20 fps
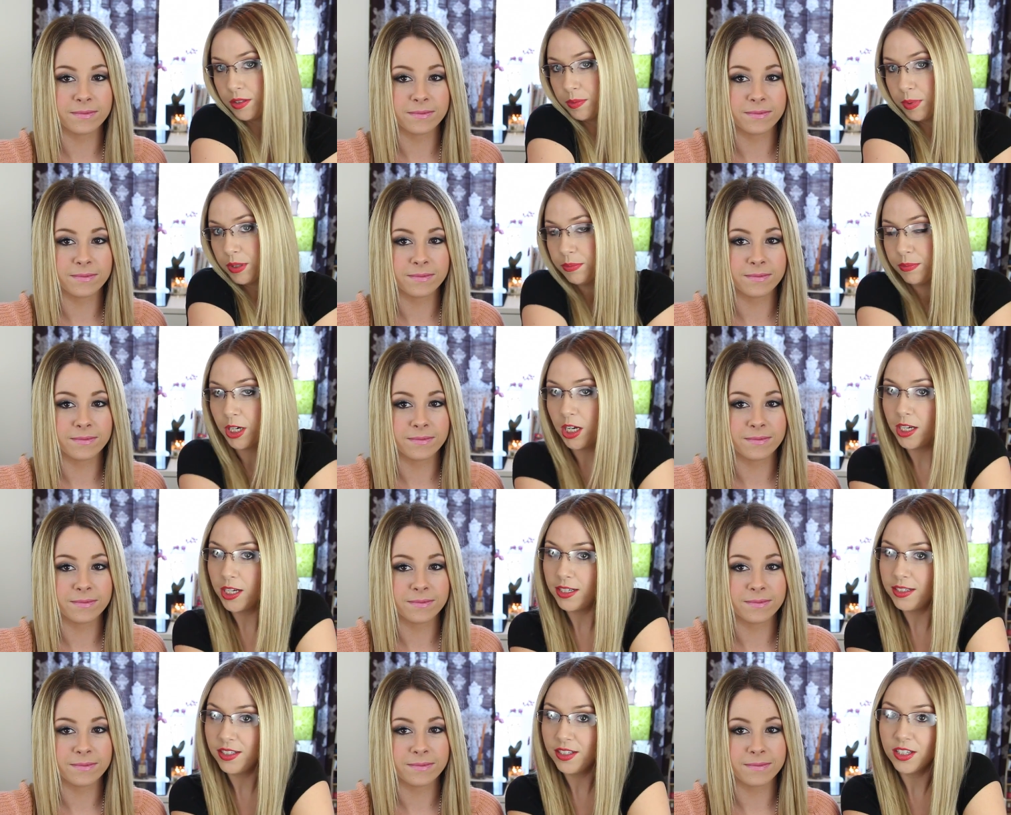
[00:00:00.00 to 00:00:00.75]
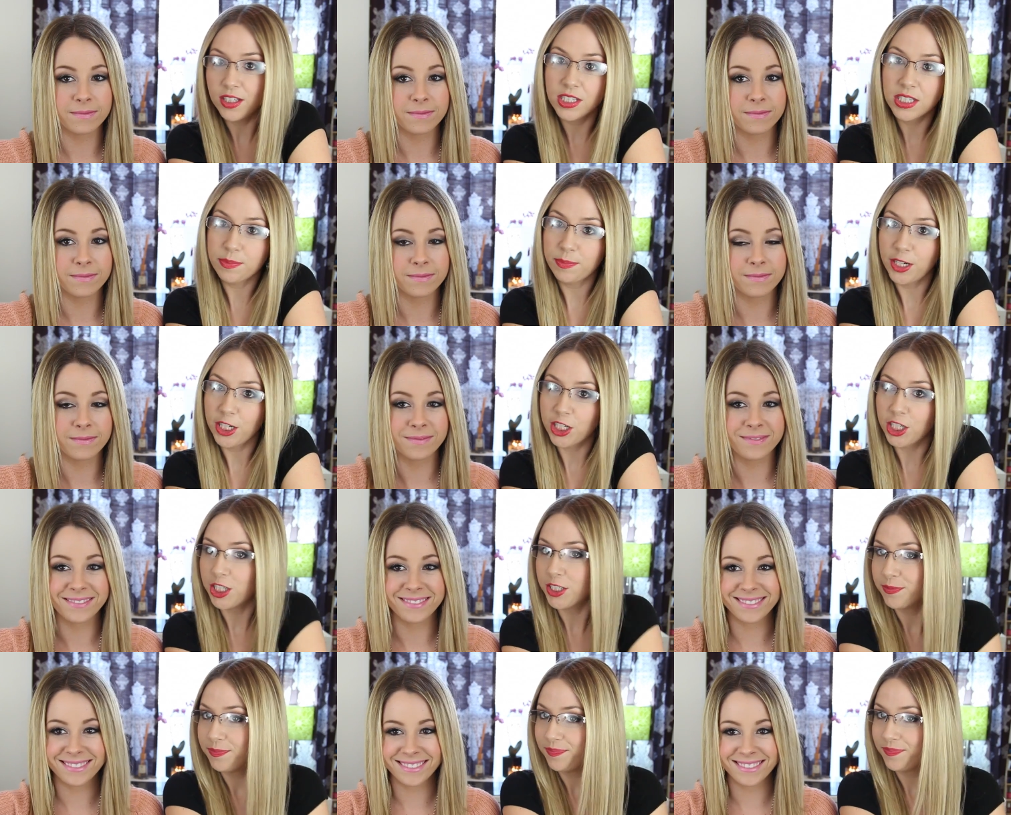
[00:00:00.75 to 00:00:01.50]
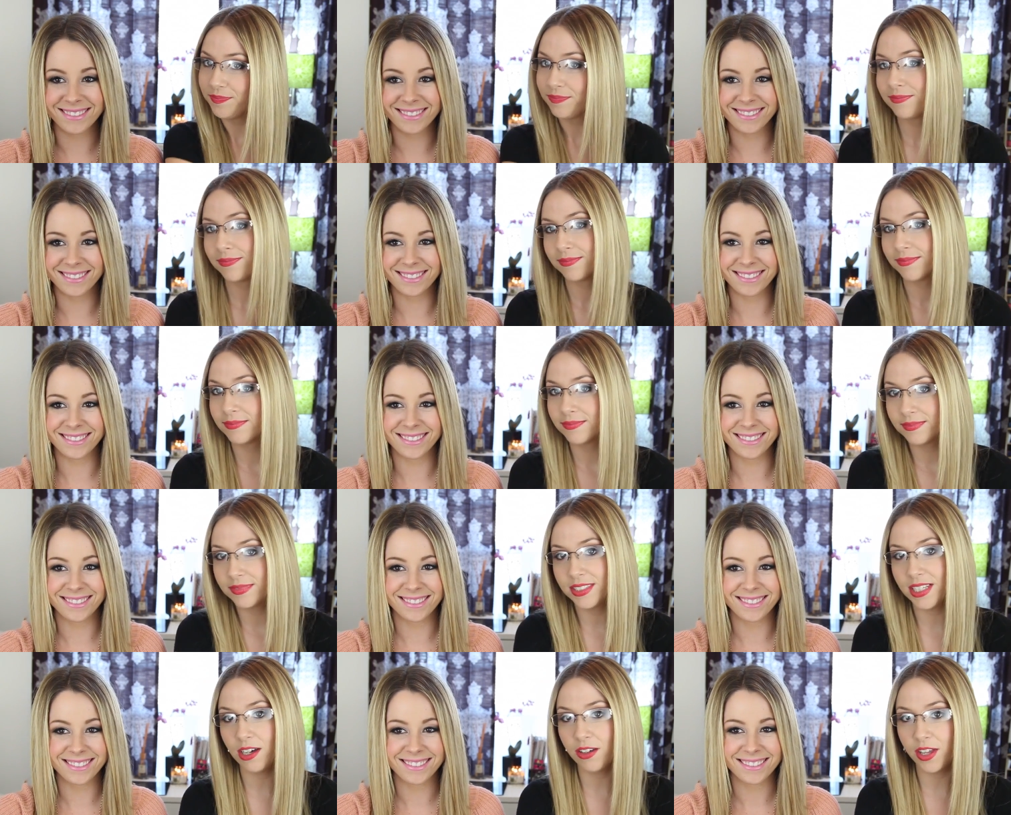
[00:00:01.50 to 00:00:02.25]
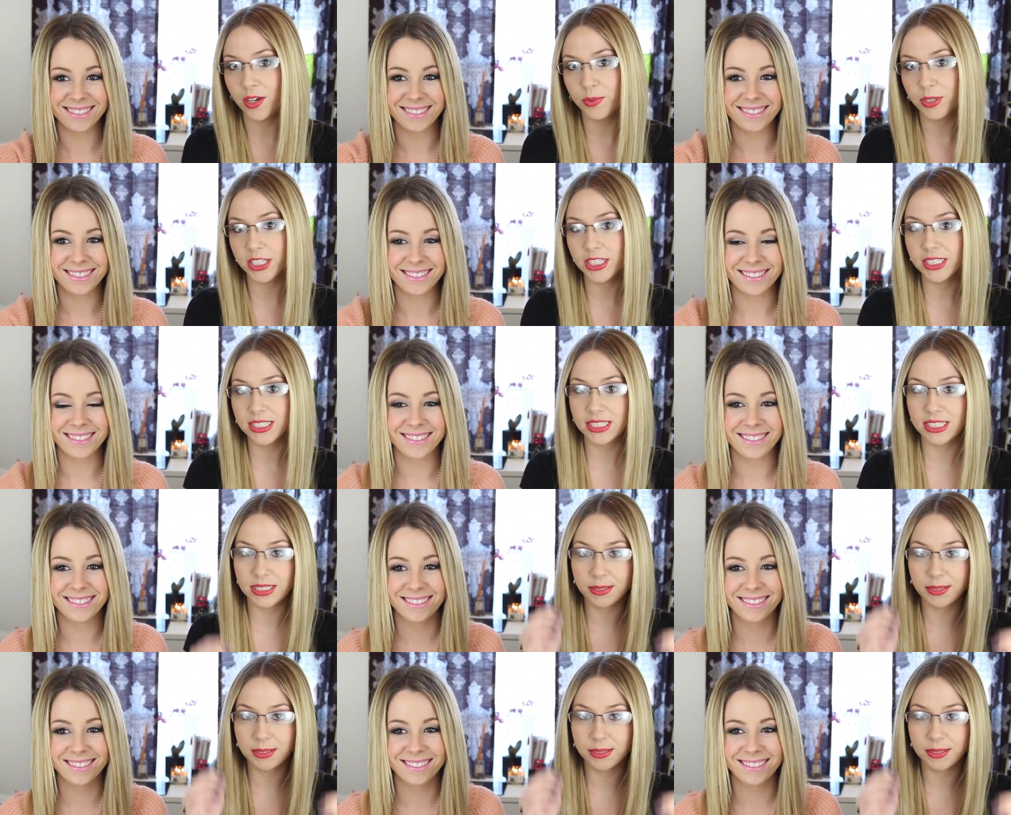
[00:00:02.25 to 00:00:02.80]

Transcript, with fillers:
Speaker 1: you put them on and you look smarter. That's how it works.